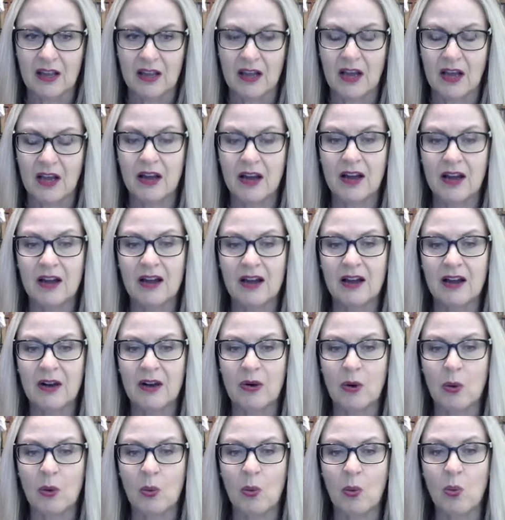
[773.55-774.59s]

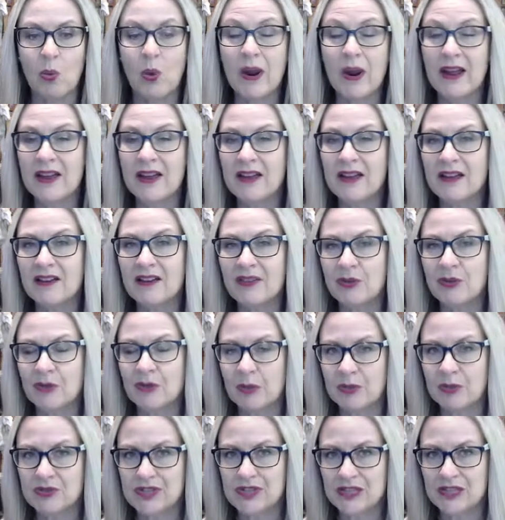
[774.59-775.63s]
Where the
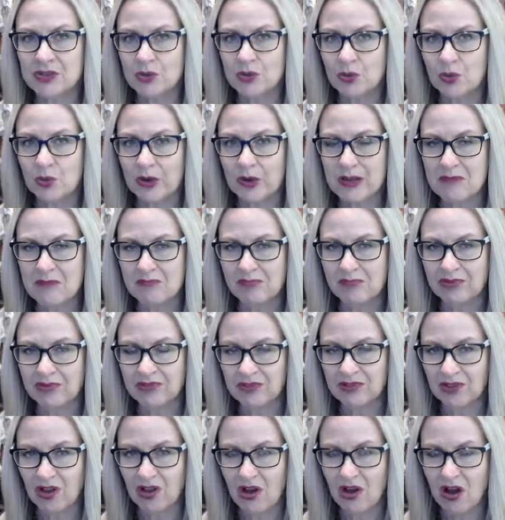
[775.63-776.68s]
representor
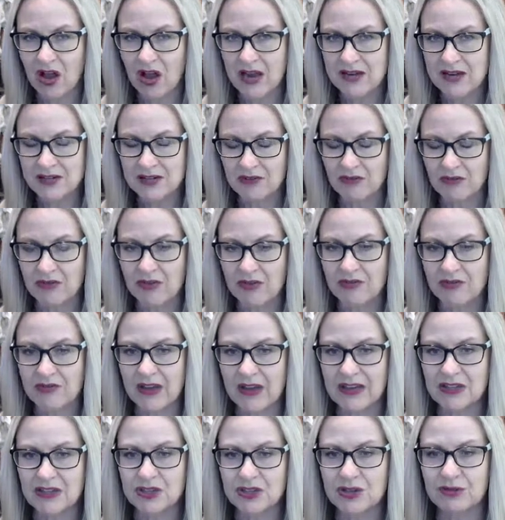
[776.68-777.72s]
implied that
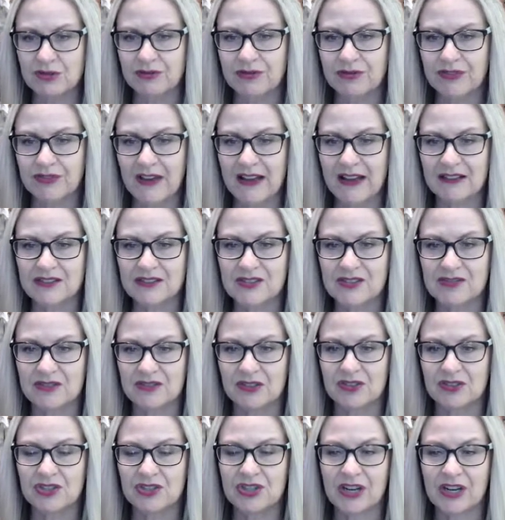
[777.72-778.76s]
they knew facts
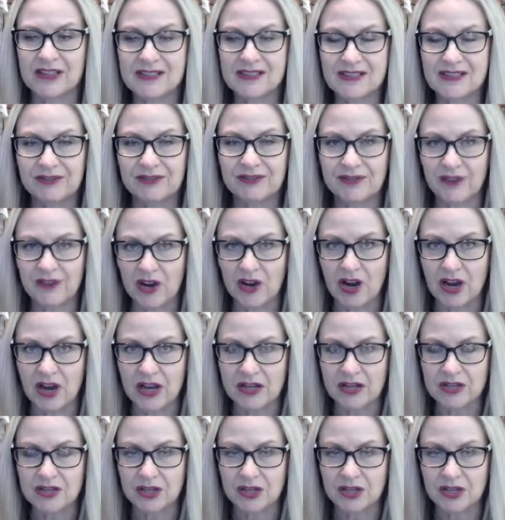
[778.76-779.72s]
that justified